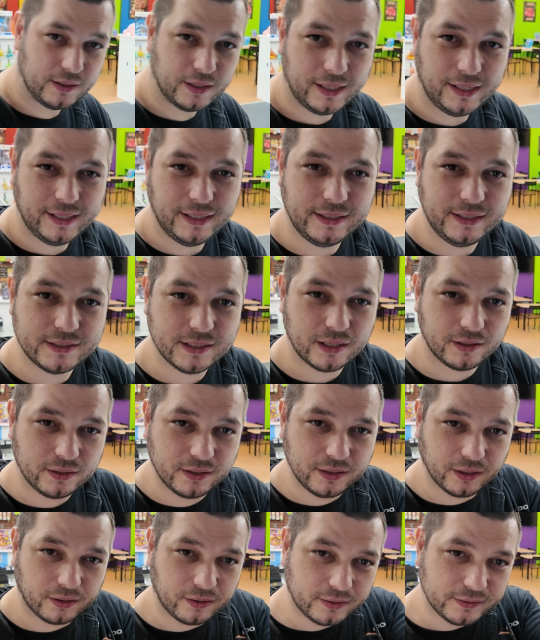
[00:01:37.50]
he's
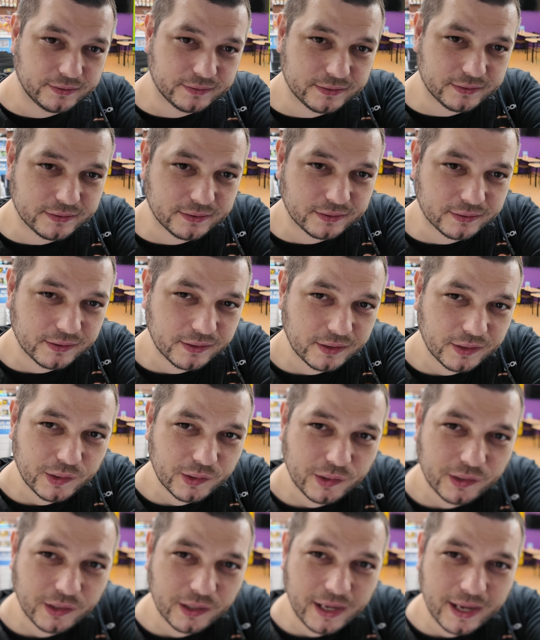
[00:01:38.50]
got
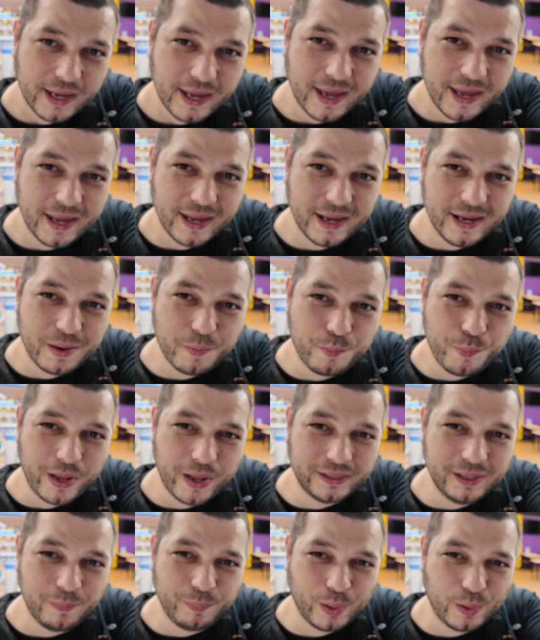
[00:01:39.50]
a
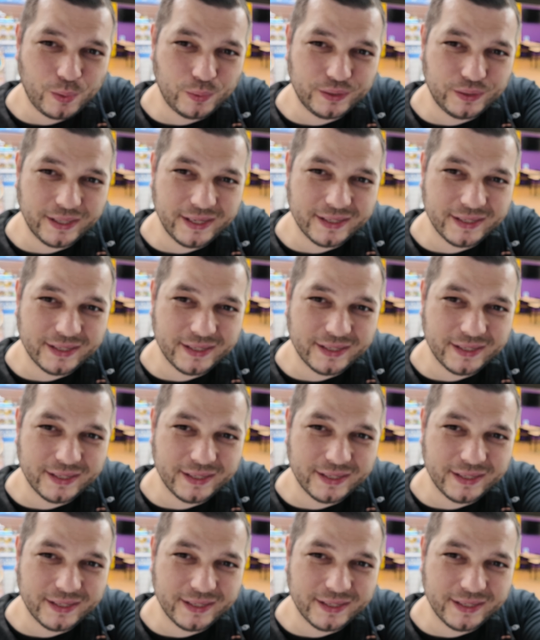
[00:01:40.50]
Bellibolt